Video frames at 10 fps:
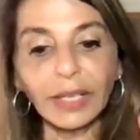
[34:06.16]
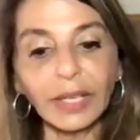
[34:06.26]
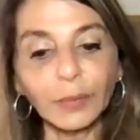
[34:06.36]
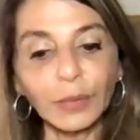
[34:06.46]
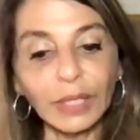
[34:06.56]

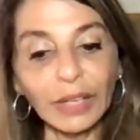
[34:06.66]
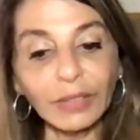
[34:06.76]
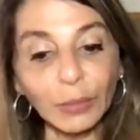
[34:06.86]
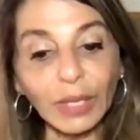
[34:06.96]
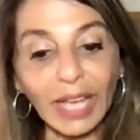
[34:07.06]

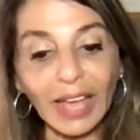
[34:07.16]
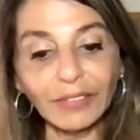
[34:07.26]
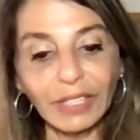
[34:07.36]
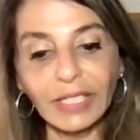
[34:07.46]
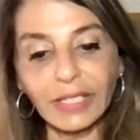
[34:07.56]
whenever we
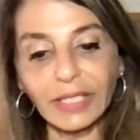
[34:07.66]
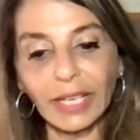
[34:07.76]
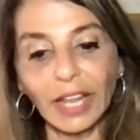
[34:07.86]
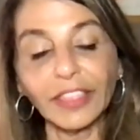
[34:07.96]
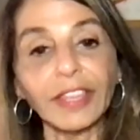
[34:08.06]
have this
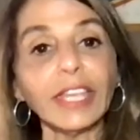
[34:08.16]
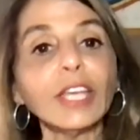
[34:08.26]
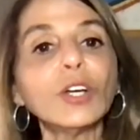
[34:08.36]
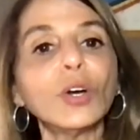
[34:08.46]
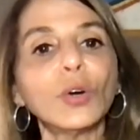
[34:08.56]
healthy
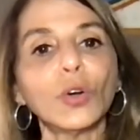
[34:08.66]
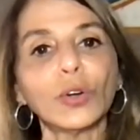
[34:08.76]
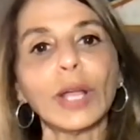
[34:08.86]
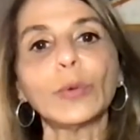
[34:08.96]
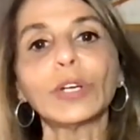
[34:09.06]
ego
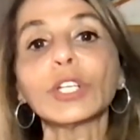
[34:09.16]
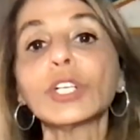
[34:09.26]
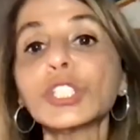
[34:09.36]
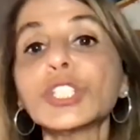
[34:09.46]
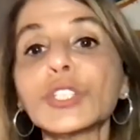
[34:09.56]
or our
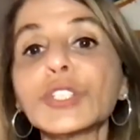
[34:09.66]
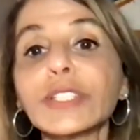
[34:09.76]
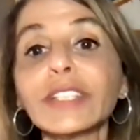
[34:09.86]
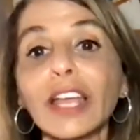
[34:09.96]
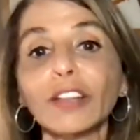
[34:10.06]
conscious
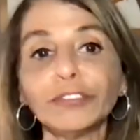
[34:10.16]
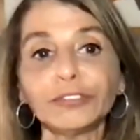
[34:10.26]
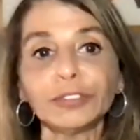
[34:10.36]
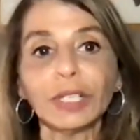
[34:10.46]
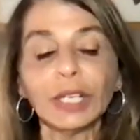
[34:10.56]

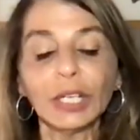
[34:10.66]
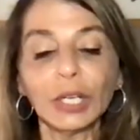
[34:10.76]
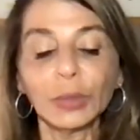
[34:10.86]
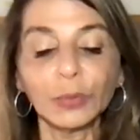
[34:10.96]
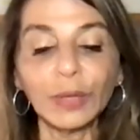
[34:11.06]
self,
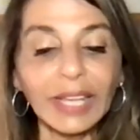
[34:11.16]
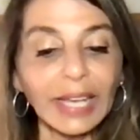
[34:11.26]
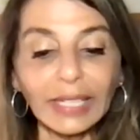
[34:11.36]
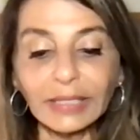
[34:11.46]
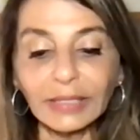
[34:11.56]
we
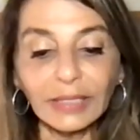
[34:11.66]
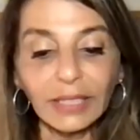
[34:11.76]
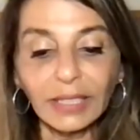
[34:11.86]
can